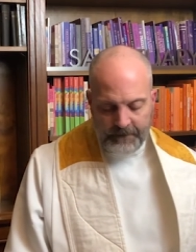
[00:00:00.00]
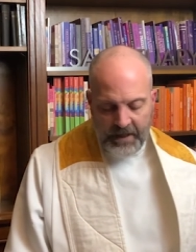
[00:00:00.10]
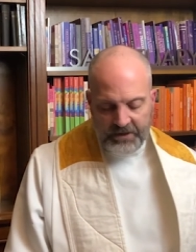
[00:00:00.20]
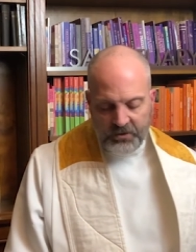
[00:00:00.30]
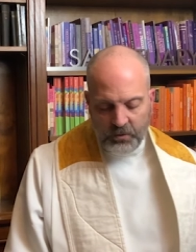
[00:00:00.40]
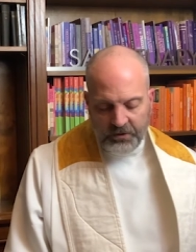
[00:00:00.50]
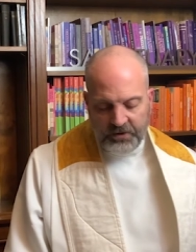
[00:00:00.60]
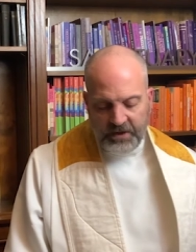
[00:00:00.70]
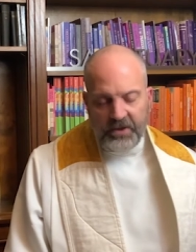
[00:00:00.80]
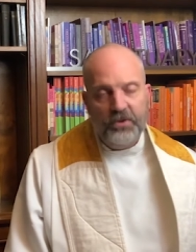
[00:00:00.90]
High school
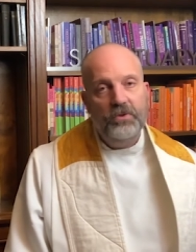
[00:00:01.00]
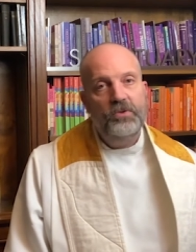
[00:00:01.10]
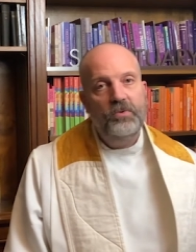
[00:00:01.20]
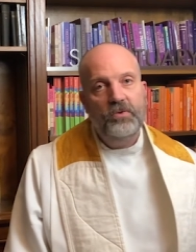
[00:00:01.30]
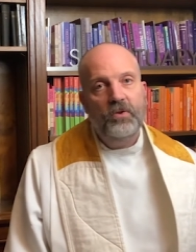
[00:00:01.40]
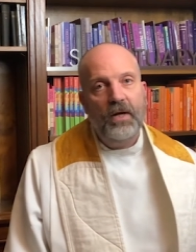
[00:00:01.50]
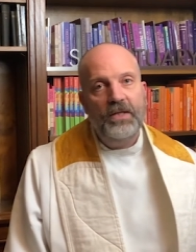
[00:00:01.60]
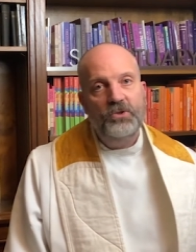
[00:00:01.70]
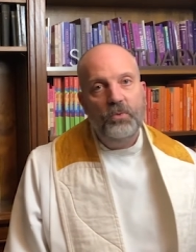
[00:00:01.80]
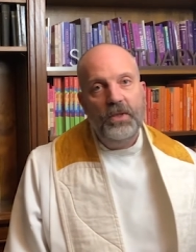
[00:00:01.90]
seniors whose
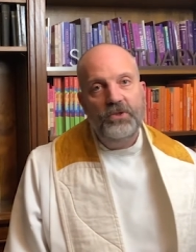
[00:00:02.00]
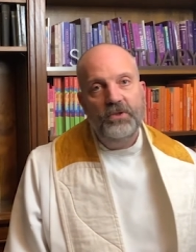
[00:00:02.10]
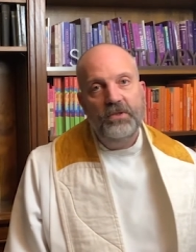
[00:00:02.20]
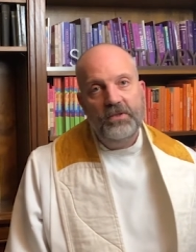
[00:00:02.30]
graduation